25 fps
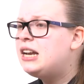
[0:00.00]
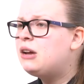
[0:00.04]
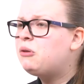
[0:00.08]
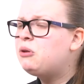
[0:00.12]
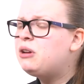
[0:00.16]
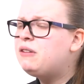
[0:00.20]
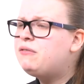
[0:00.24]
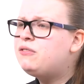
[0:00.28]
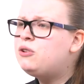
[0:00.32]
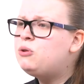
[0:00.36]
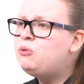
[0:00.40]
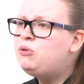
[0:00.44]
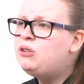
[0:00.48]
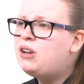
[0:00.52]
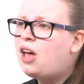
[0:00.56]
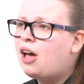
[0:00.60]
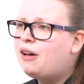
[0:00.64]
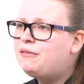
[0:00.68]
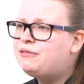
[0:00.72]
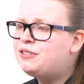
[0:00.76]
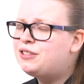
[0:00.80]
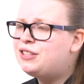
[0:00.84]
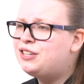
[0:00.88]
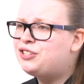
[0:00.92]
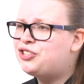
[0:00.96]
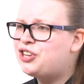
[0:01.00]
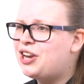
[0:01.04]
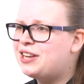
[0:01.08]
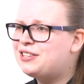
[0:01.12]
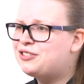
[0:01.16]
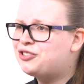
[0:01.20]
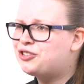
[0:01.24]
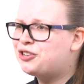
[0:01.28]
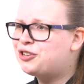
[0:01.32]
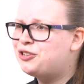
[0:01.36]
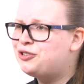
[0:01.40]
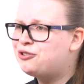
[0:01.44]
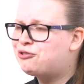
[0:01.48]
Now, if you loved the
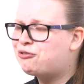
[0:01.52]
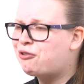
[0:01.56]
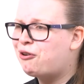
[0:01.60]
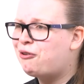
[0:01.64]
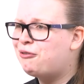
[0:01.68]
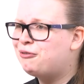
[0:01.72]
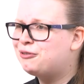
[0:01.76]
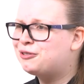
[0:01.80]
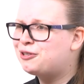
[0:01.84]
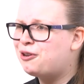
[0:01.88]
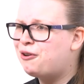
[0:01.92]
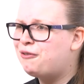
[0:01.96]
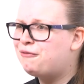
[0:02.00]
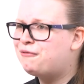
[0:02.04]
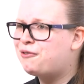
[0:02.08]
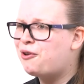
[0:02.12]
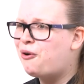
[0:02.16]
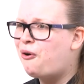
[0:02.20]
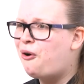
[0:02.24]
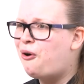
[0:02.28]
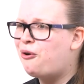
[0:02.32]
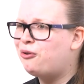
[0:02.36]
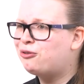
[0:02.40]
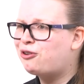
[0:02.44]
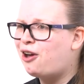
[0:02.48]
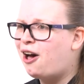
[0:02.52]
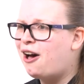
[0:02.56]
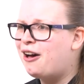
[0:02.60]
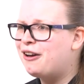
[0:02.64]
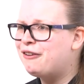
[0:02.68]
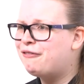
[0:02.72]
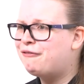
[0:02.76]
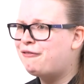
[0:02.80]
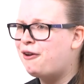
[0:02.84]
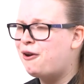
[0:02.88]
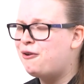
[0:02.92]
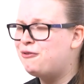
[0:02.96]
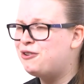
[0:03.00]
gesture controls of your old
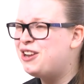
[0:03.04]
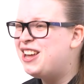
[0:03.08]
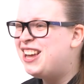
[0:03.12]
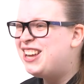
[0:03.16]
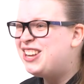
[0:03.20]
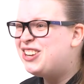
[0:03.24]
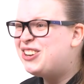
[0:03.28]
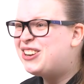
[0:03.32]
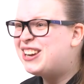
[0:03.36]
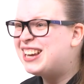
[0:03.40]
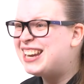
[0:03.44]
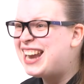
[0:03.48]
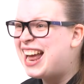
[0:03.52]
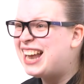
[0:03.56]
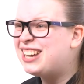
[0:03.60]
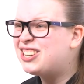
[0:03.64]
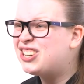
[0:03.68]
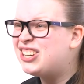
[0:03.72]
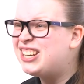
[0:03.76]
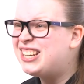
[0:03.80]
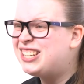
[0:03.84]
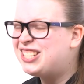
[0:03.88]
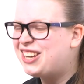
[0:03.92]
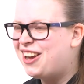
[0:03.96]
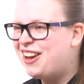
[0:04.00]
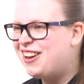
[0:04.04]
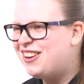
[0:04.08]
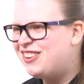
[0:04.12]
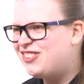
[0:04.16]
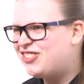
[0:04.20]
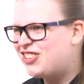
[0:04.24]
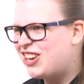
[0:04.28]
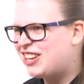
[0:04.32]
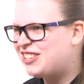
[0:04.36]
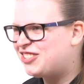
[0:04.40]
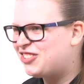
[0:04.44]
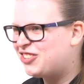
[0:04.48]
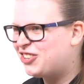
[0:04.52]
iPhone, you can actually turn
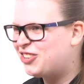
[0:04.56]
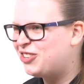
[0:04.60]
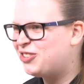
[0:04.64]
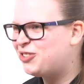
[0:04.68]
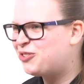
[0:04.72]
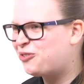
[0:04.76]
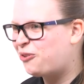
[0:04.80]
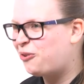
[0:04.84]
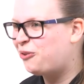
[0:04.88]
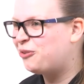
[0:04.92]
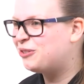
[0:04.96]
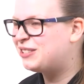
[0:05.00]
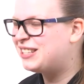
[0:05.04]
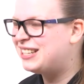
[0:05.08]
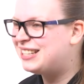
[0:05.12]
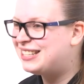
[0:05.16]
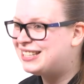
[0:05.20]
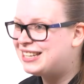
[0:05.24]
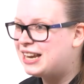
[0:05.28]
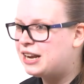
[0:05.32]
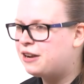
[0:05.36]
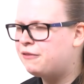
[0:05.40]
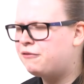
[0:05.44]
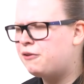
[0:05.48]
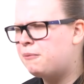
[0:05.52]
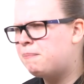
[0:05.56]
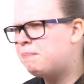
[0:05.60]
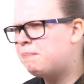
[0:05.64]
gesture controls instead of a